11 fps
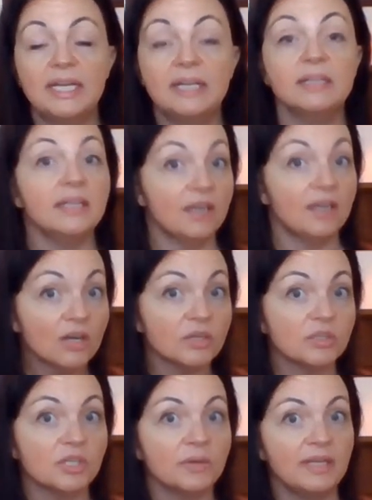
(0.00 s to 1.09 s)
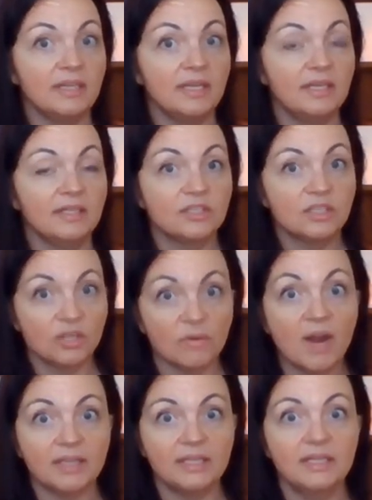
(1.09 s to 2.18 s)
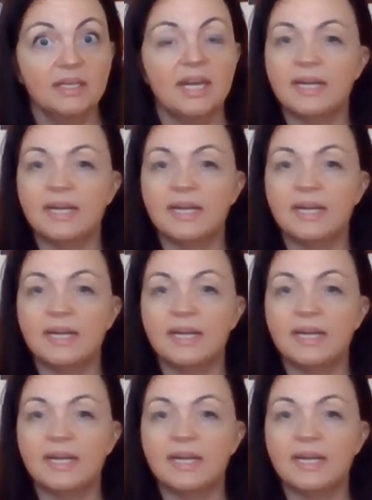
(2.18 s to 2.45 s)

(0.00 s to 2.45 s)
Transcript: in in our dojo and in karate